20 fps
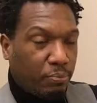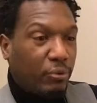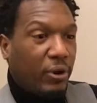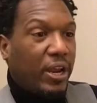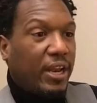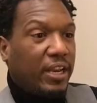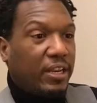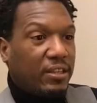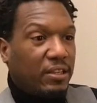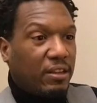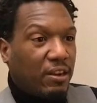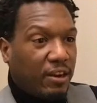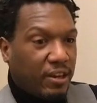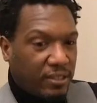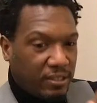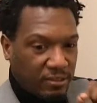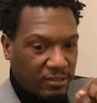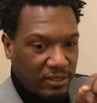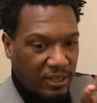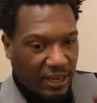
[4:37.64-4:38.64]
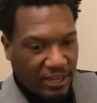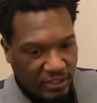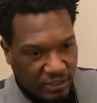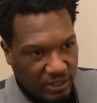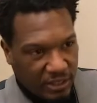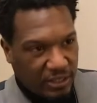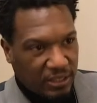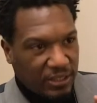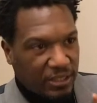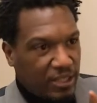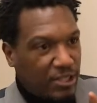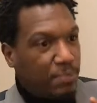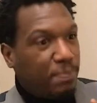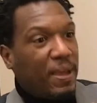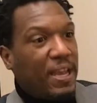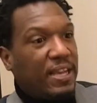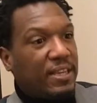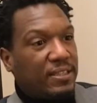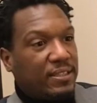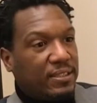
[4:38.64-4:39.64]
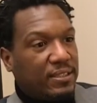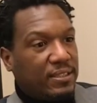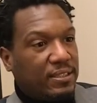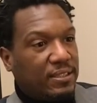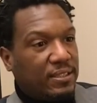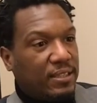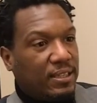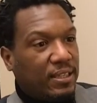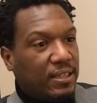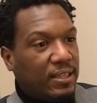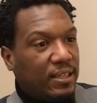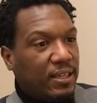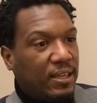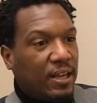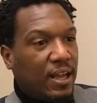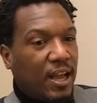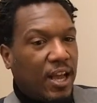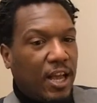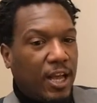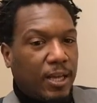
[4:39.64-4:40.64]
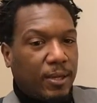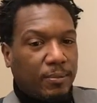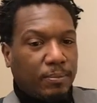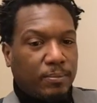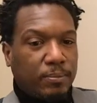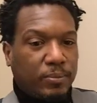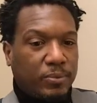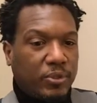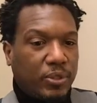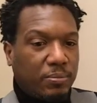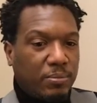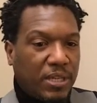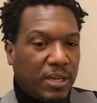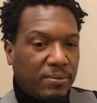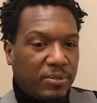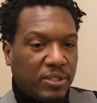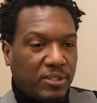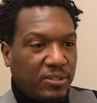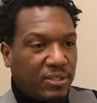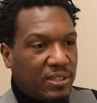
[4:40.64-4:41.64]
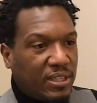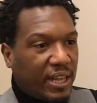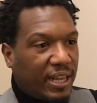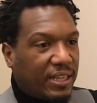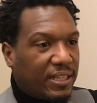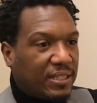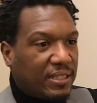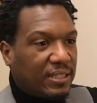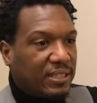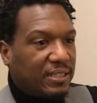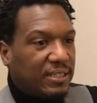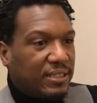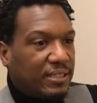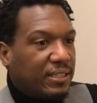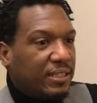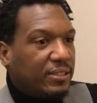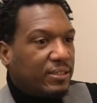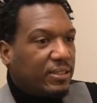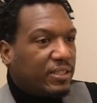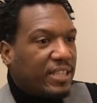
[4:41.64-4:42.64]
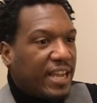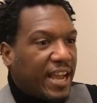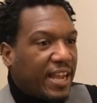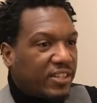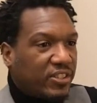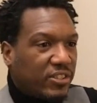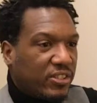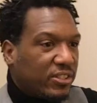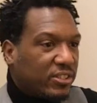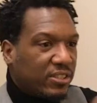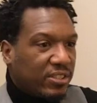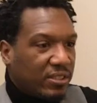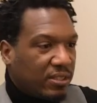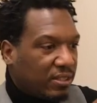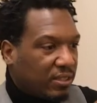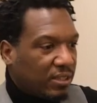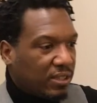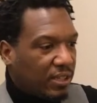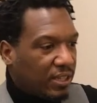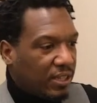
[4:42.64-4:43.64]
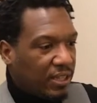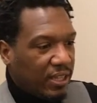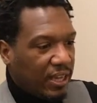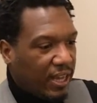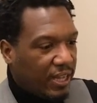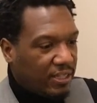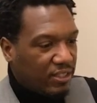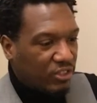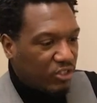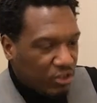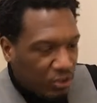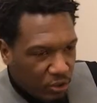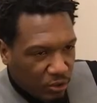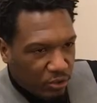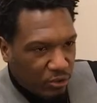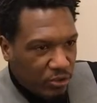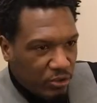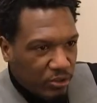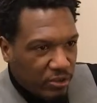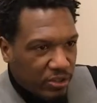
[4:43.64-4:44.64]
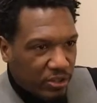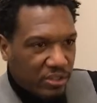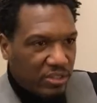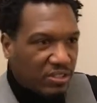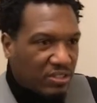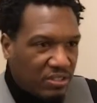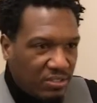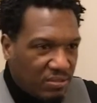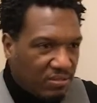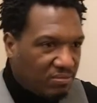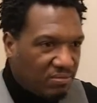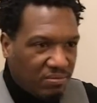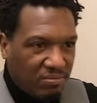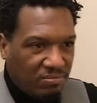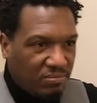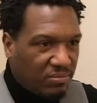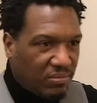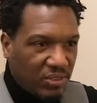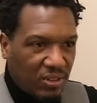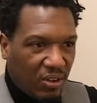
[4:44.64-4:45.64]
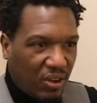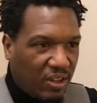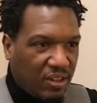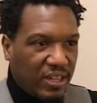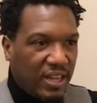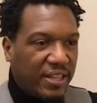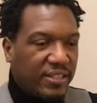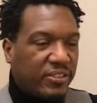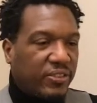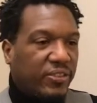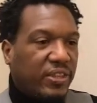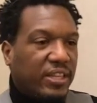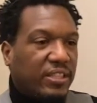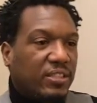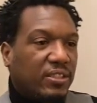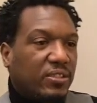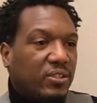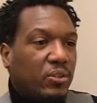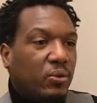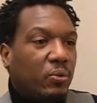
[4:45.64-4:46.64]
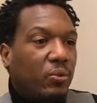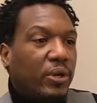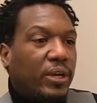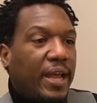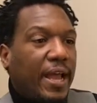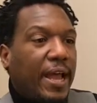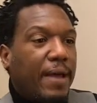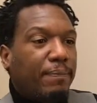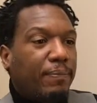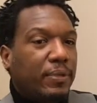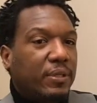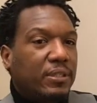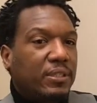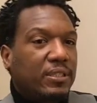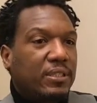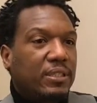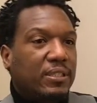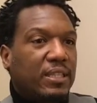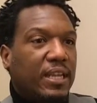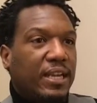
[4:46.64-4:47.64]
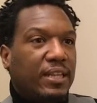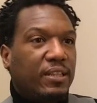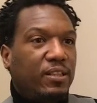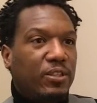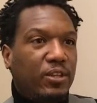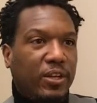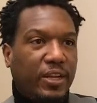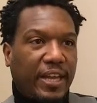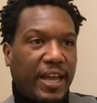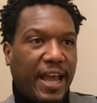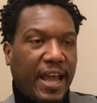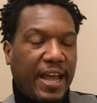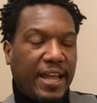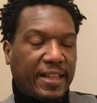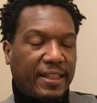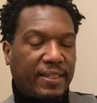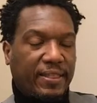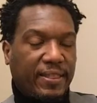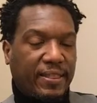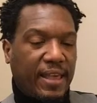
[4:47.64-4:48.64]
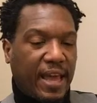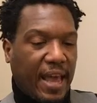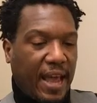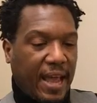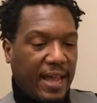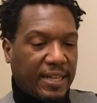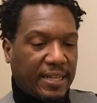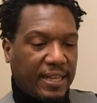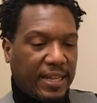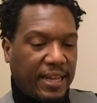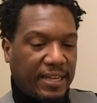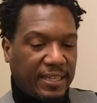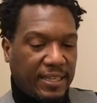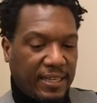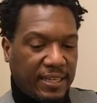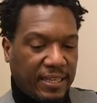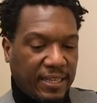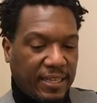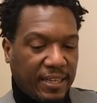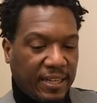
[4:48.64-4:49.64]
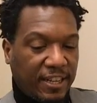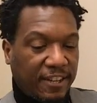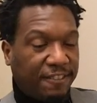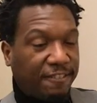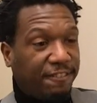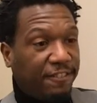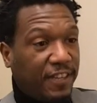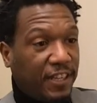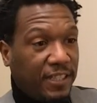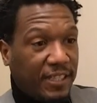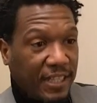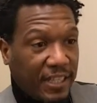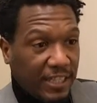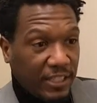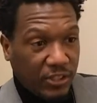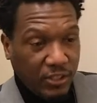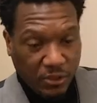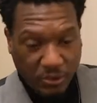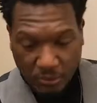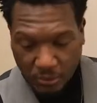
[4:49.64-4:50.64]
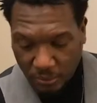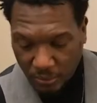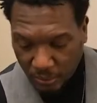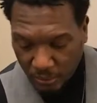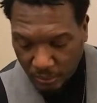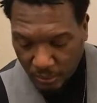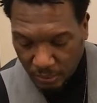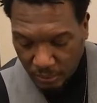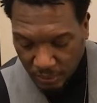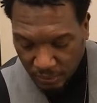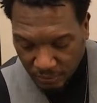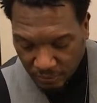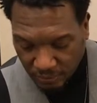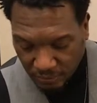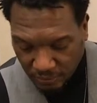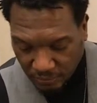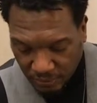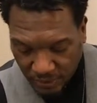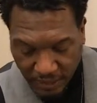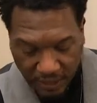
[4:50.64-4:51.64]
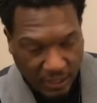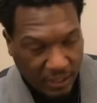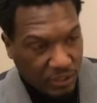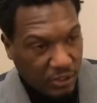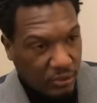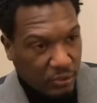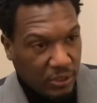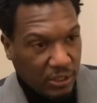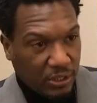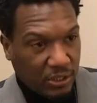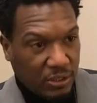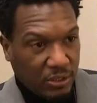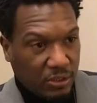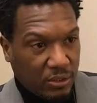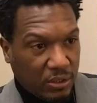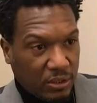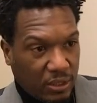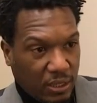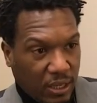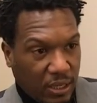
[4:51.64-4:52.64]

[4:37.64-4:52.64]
break in the heart, there's actually a space. Sometimes there's like little dashes and circles and all kinds of things. And so what happens is I look at that and then feel into it in the